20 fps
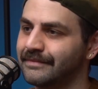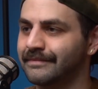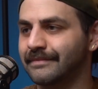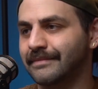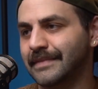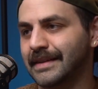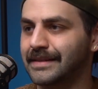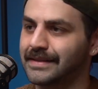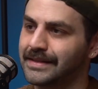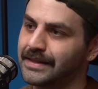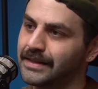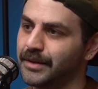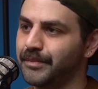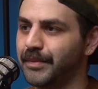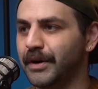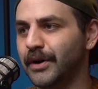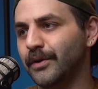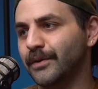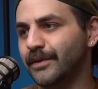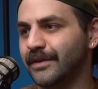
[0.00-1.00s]
they steal a
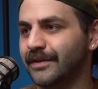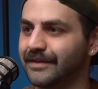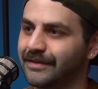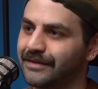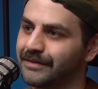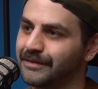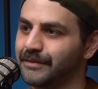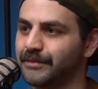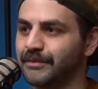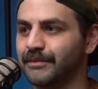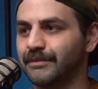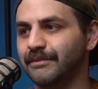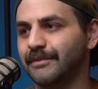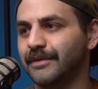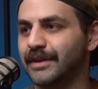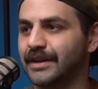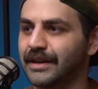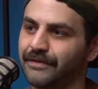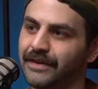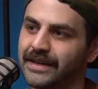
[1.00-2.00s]
boat
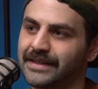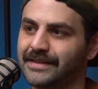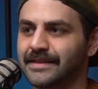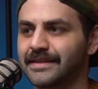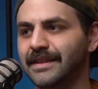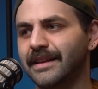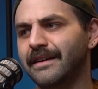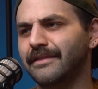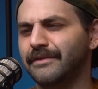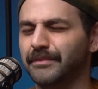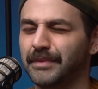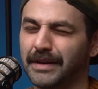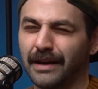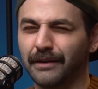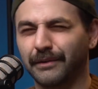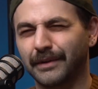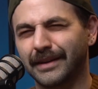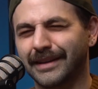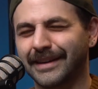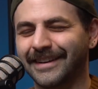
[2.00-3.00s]
and confesses love, but not
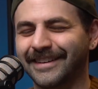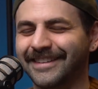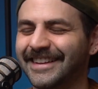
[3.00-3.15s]
really.